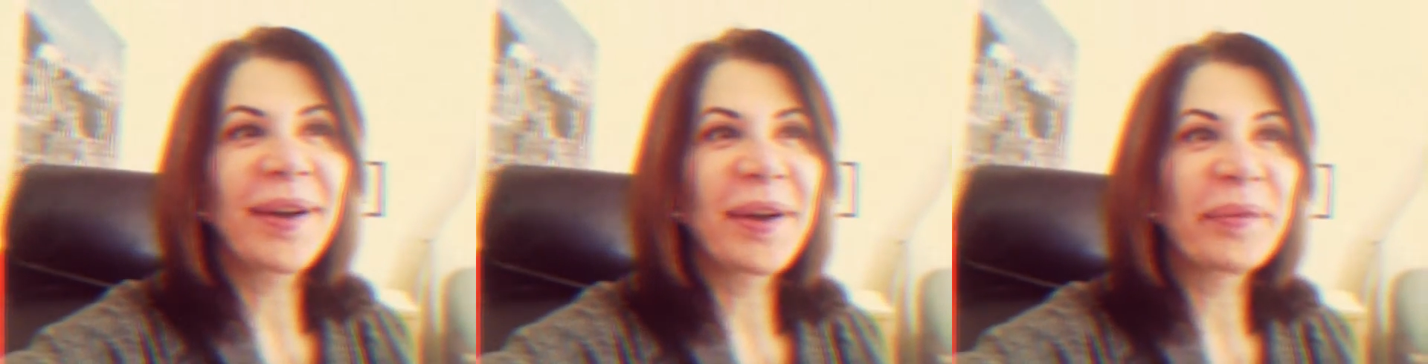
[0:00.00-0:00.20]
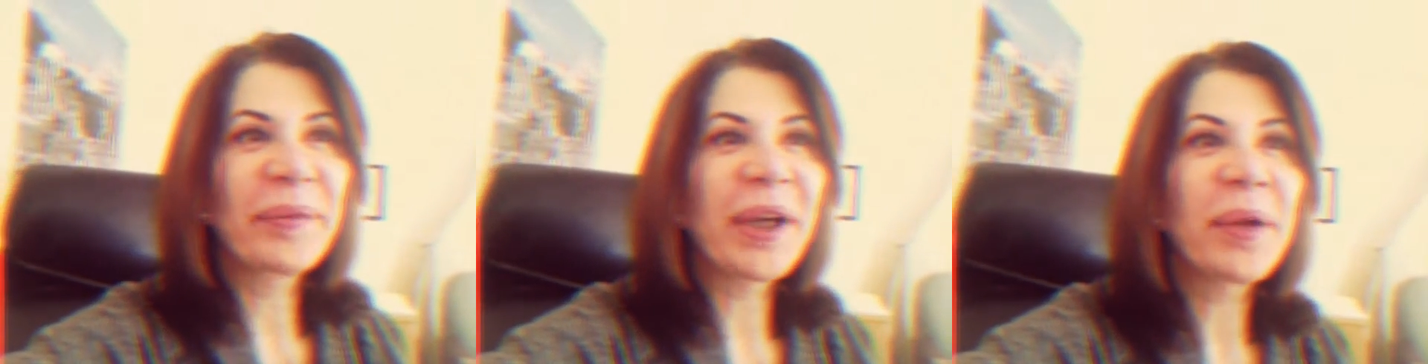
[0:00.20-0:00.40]

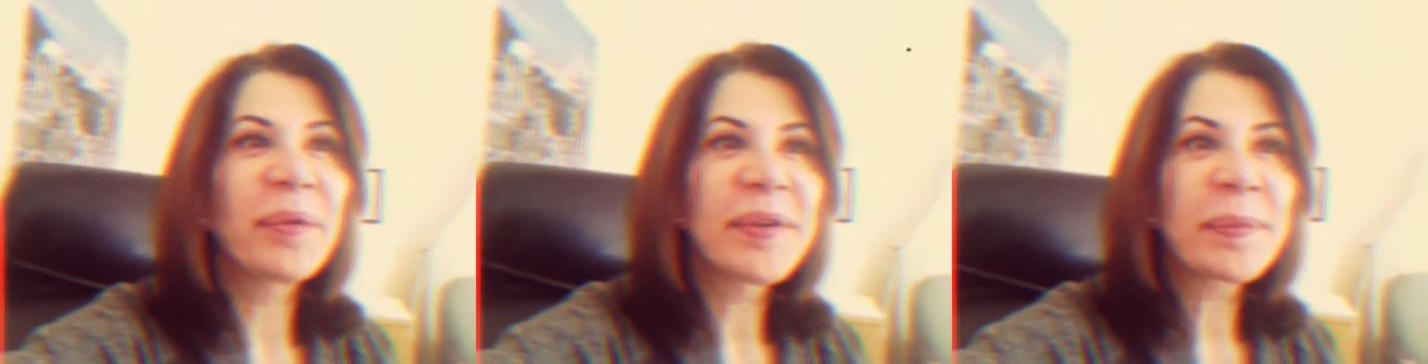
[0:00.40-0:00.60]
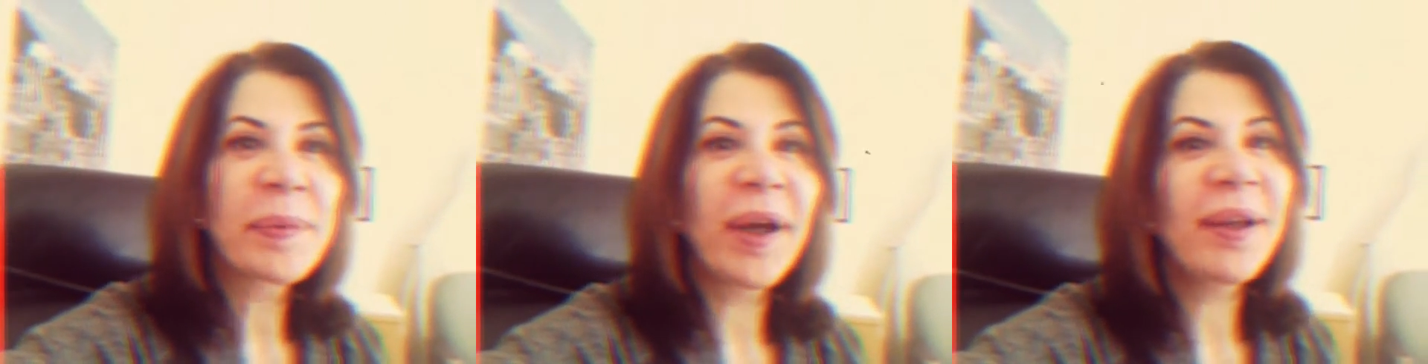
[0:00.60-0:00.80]
My name
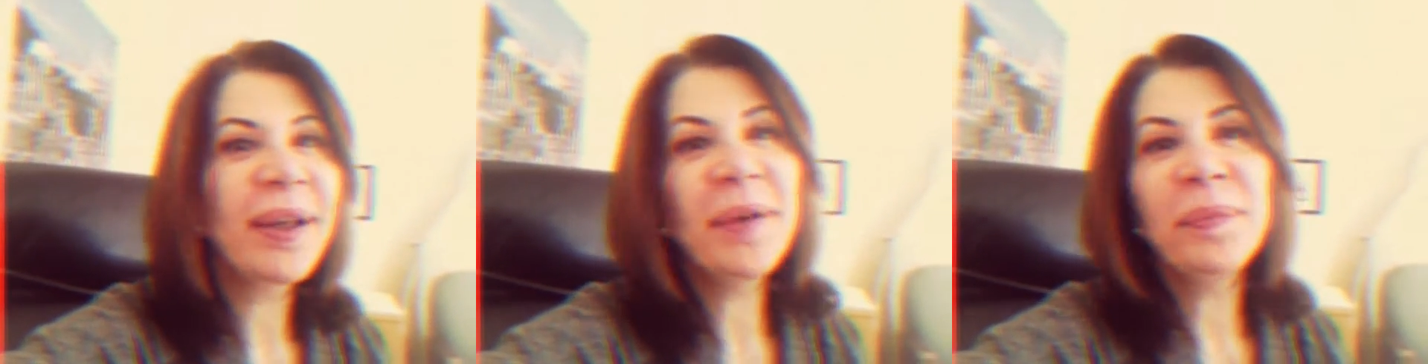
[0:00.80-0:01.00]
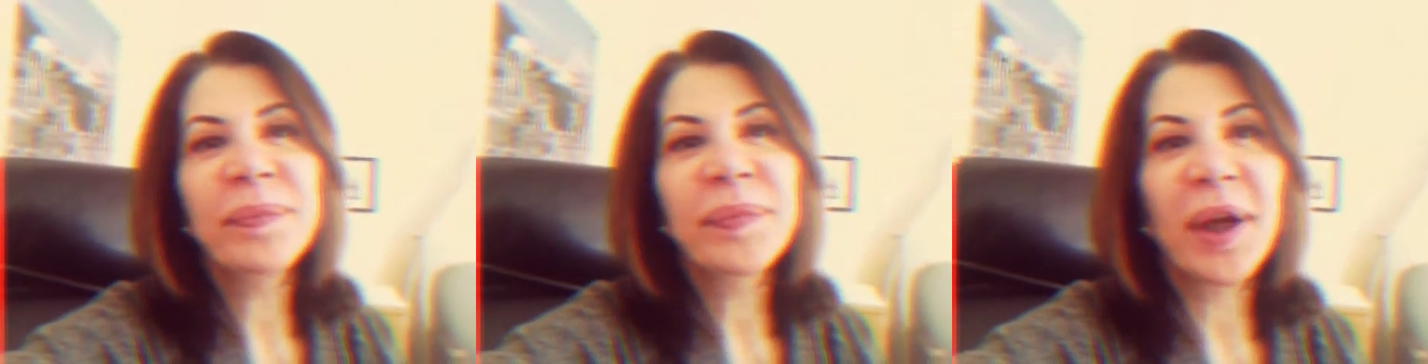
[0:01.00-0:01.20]
is
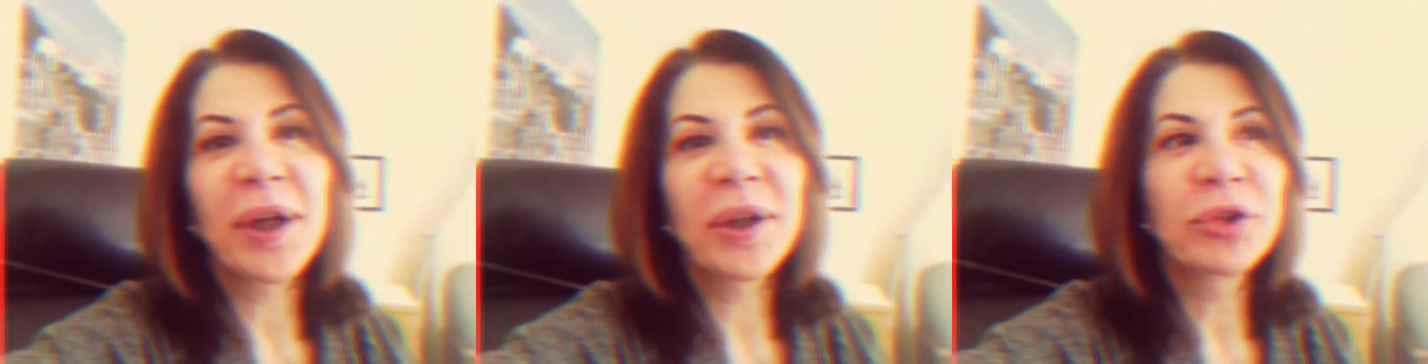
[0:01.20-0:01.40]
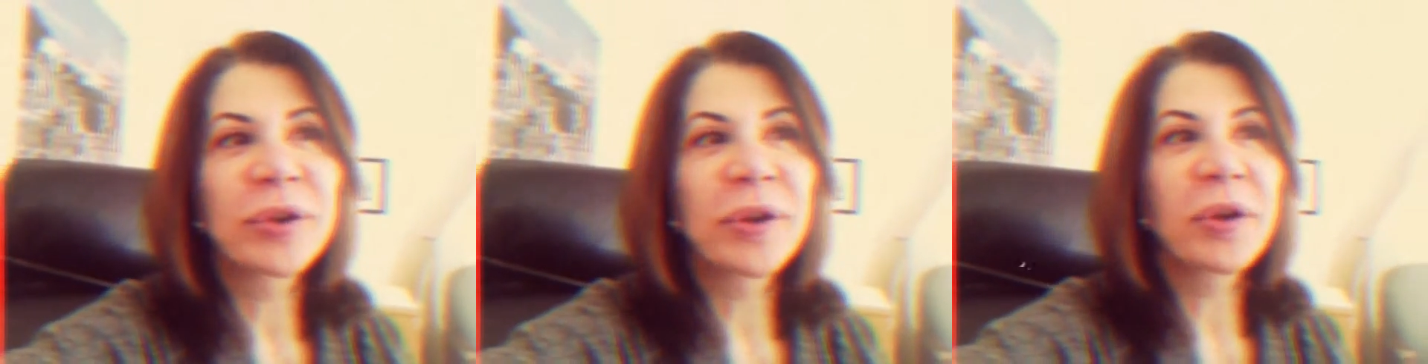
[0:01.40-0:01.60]
Paola. I
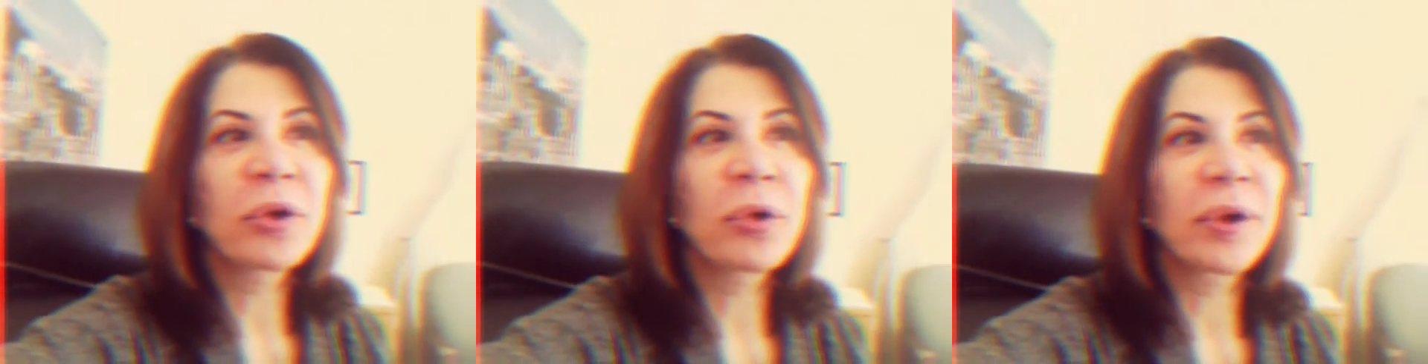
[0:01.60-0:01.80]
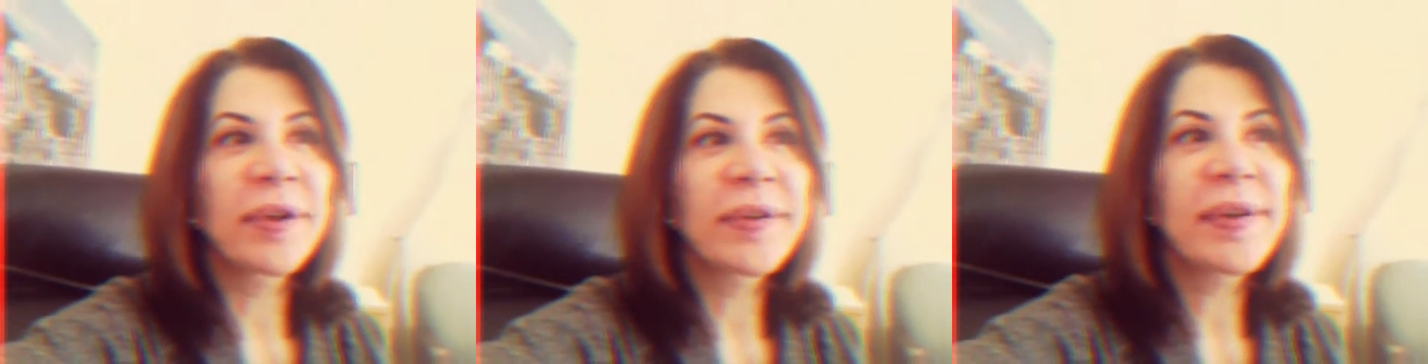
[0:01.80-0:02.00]
joined
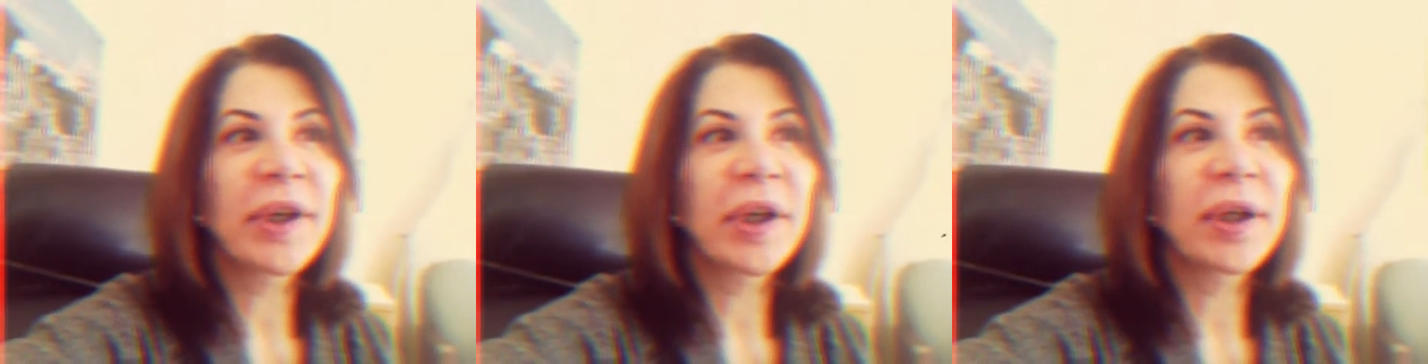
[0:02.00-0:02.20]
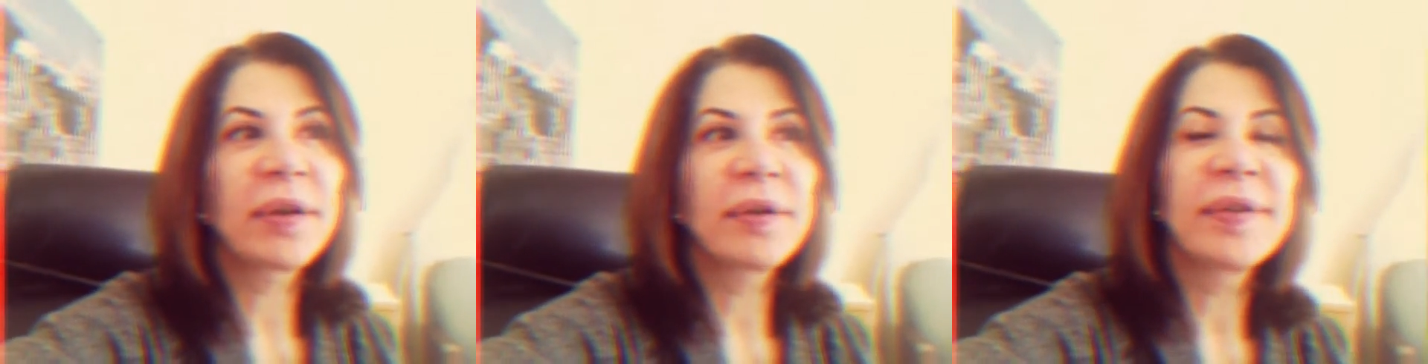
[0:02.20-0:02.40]
Coursera